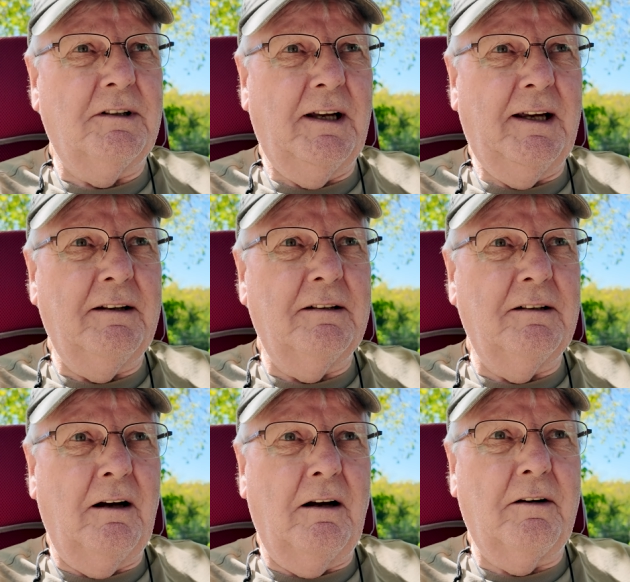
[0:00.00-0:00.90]
today
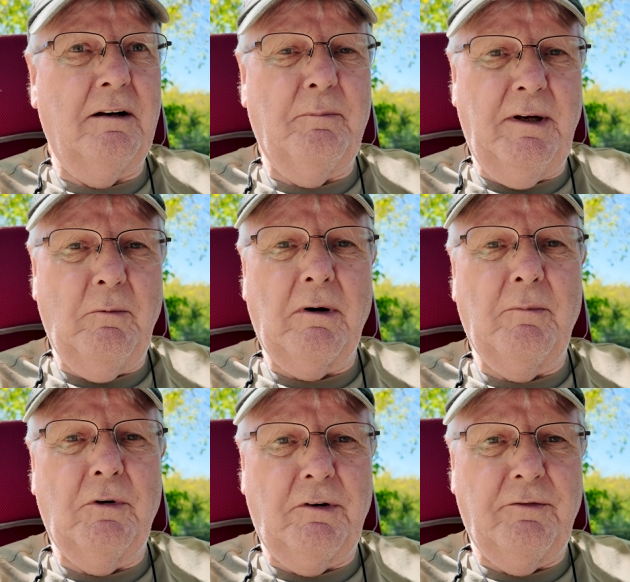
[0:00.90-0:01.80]
are going to be what
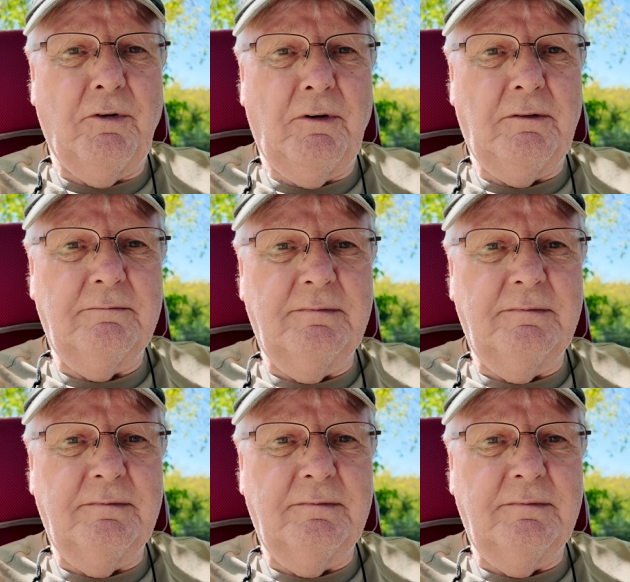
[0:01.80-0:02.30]
I'm looking for.